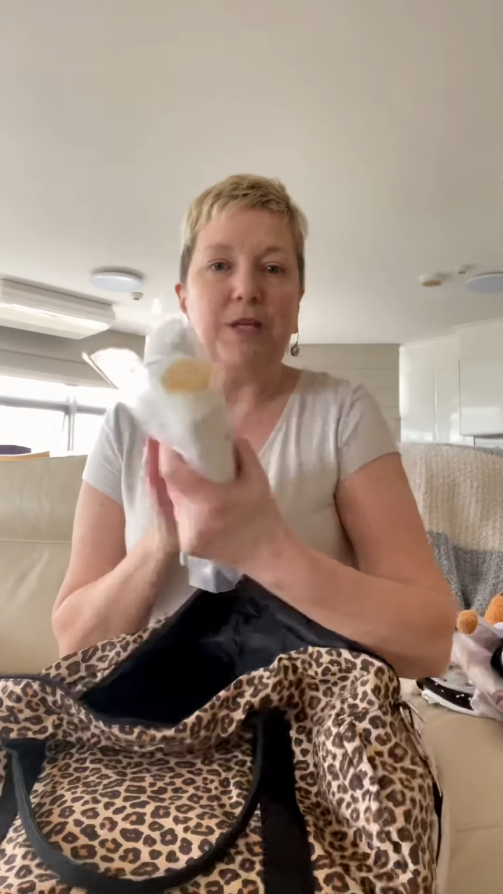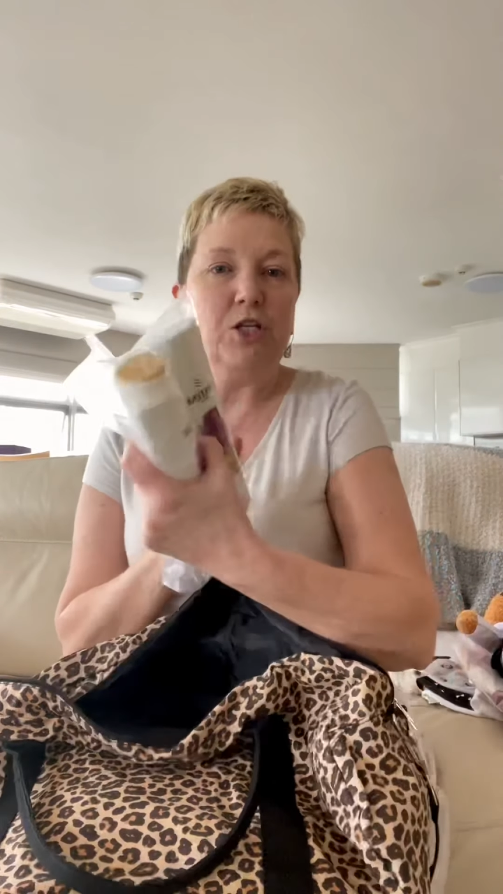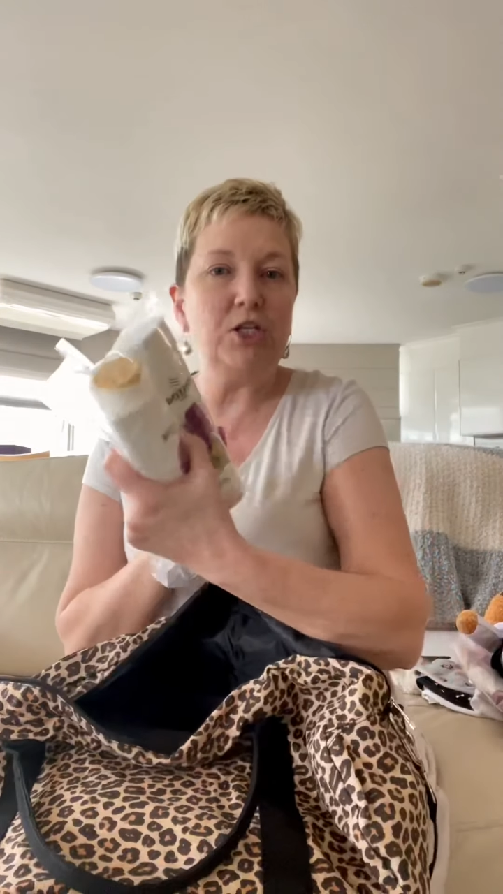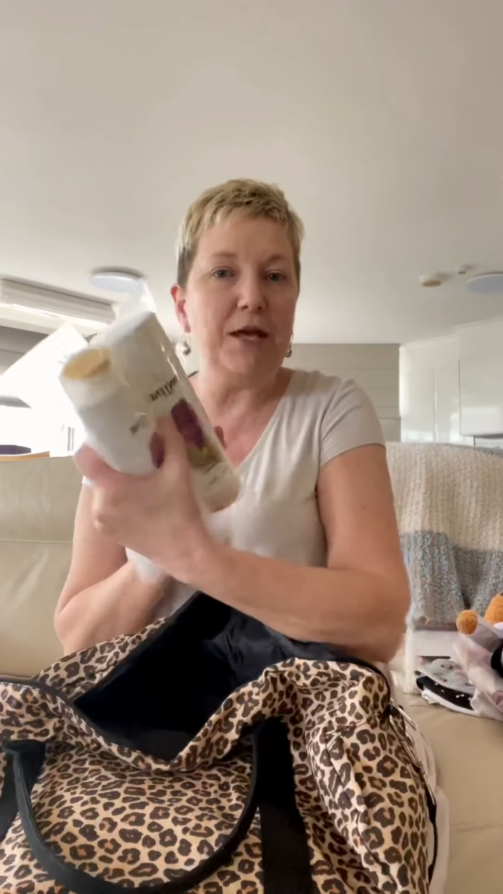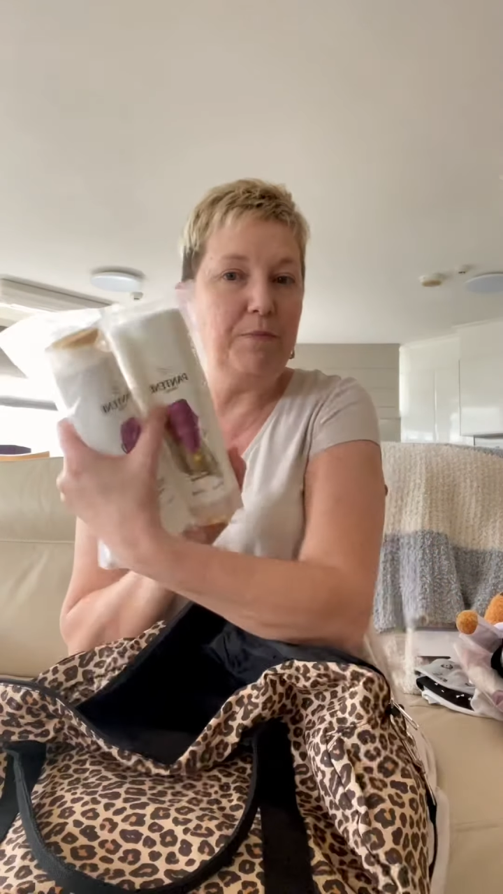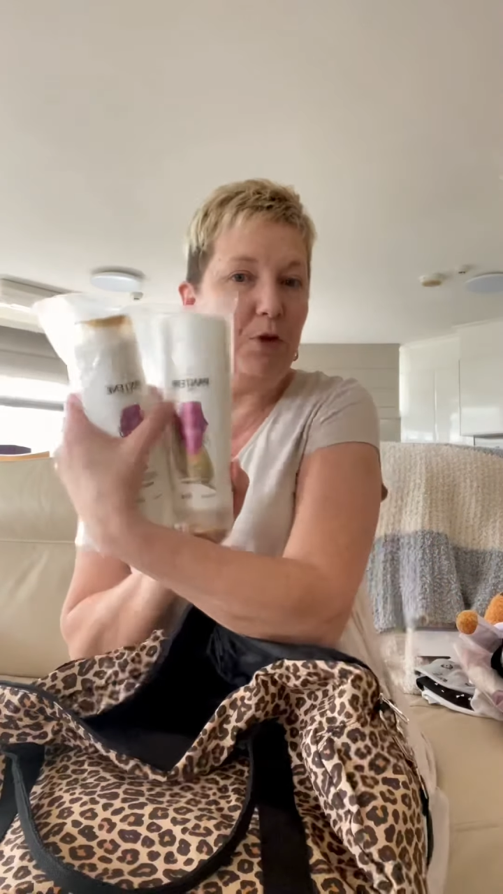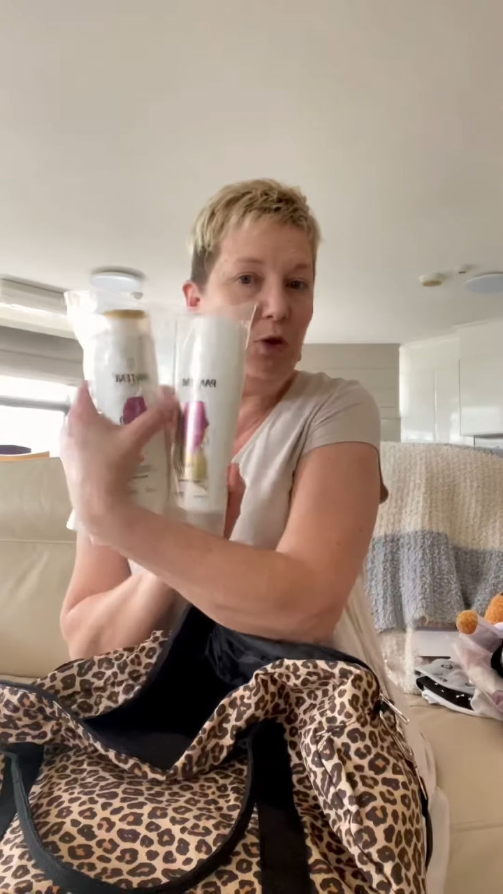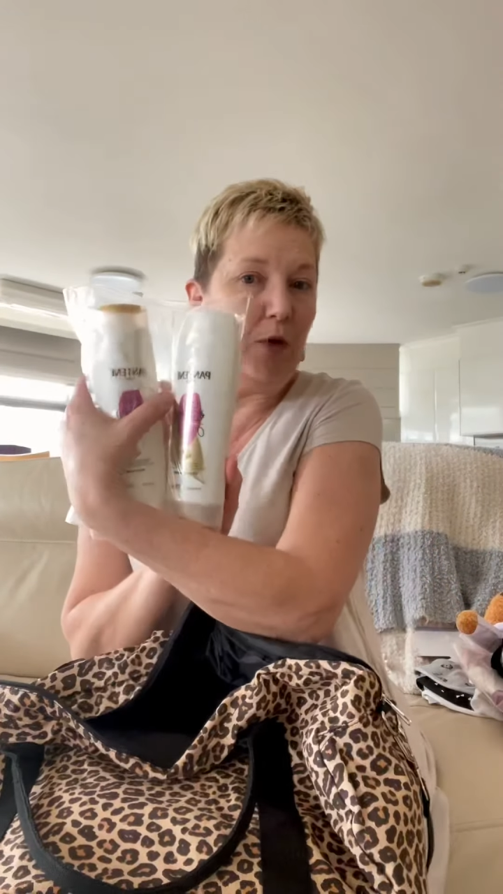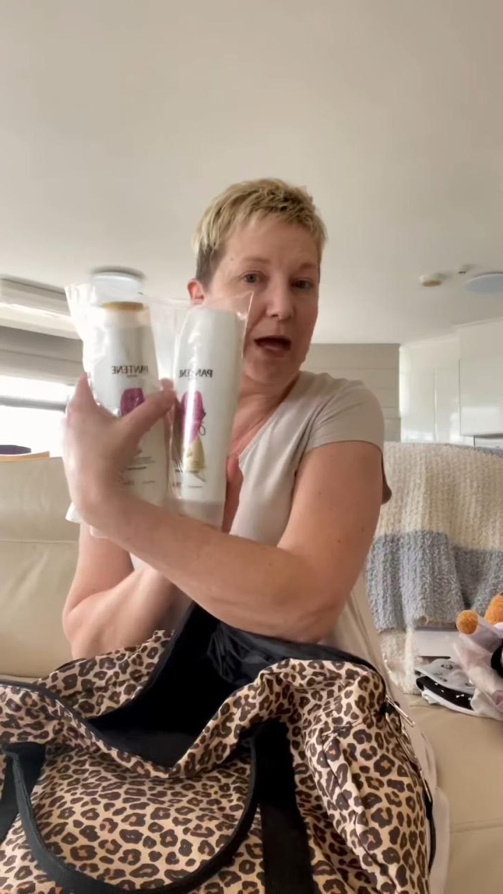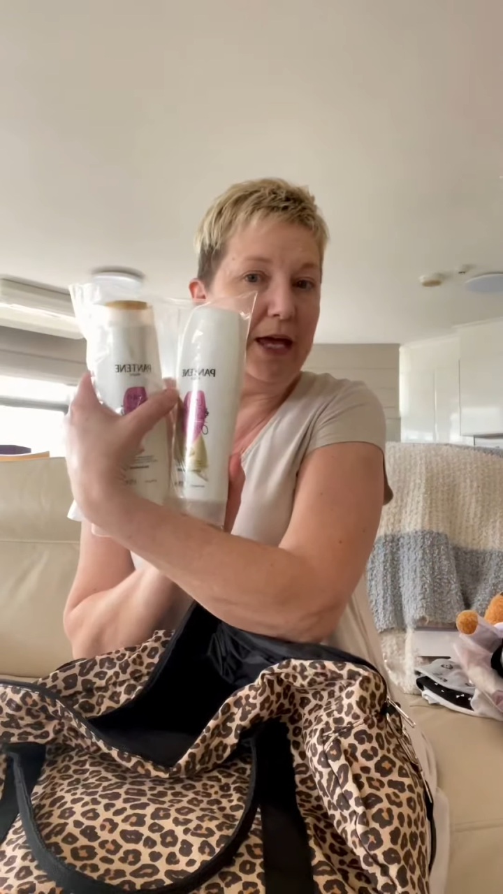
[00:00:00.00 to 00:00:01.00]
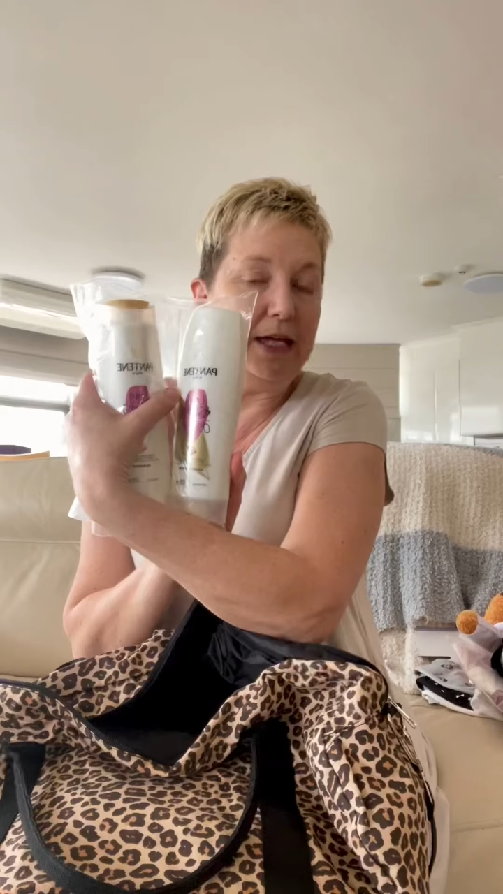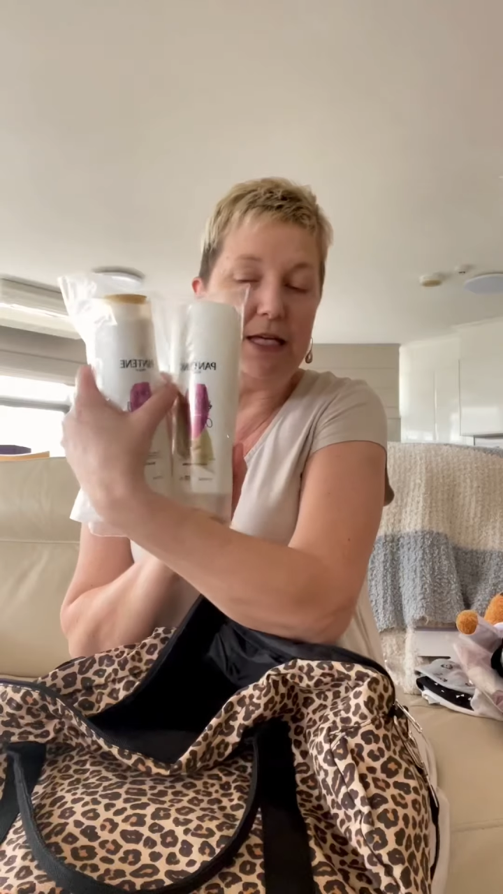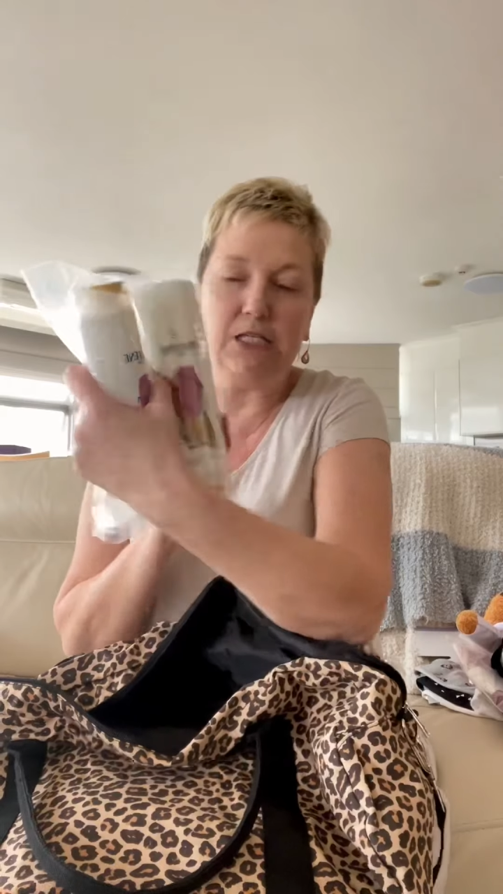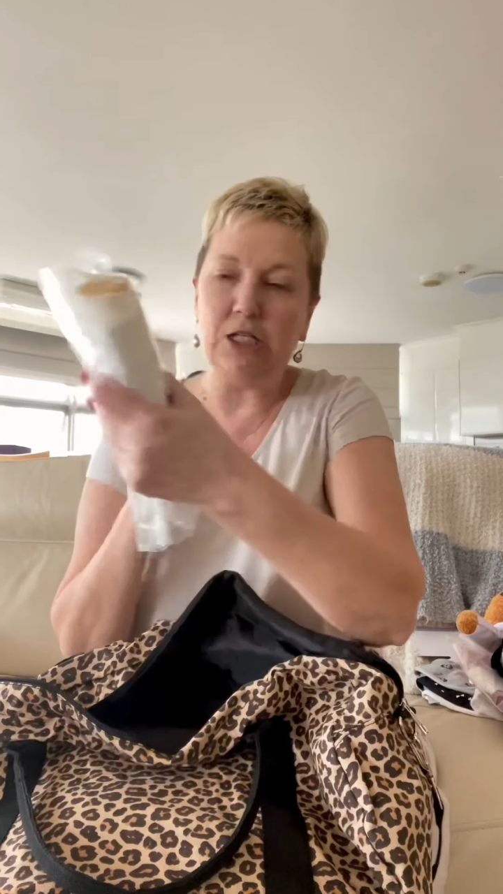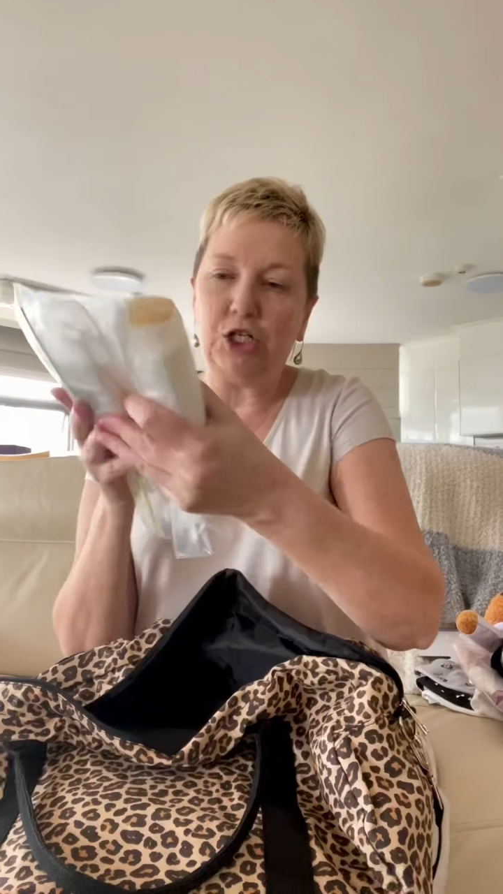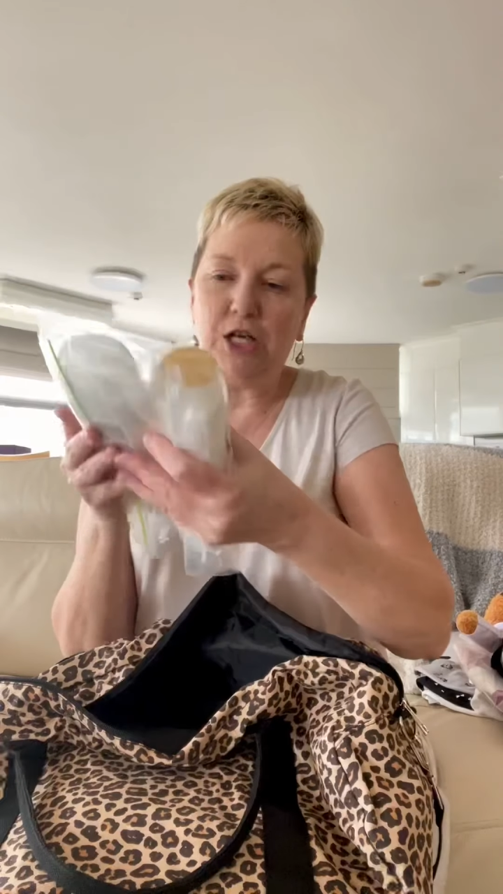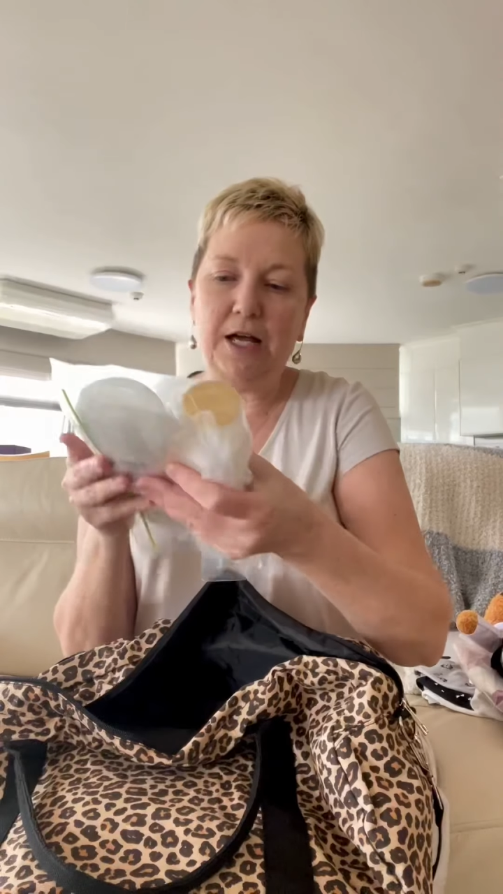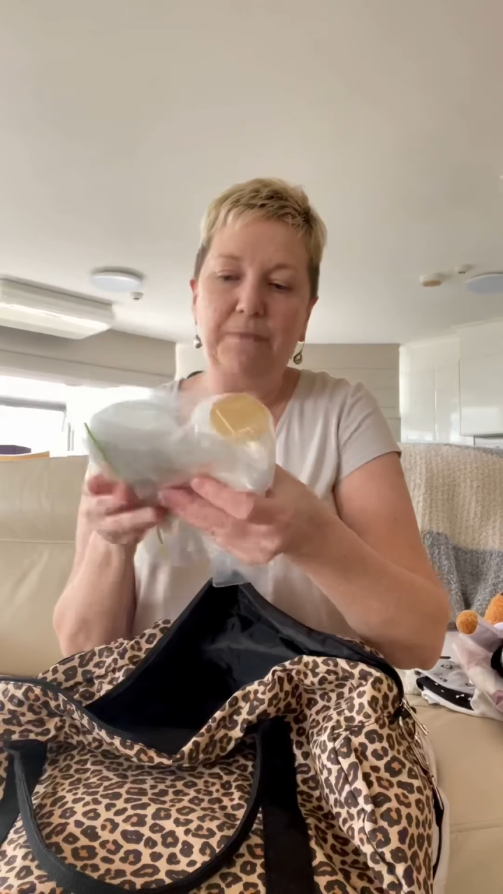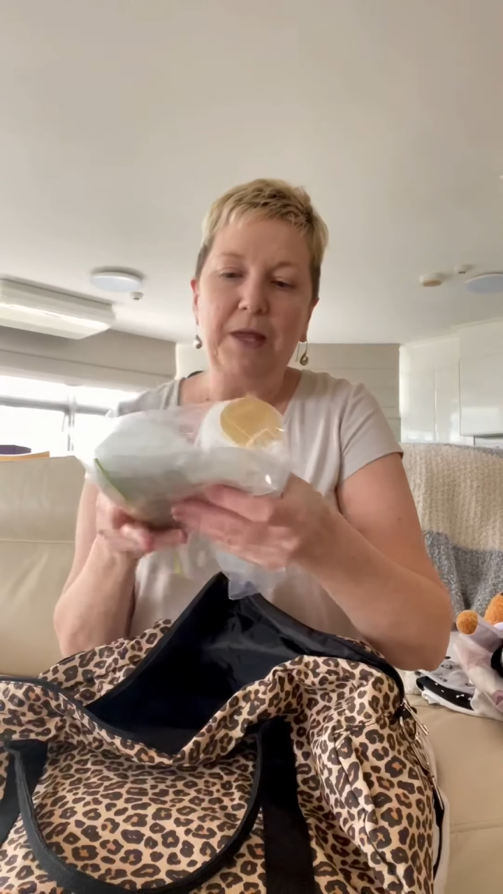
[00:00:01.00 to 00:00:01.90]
shampoo and conditioner.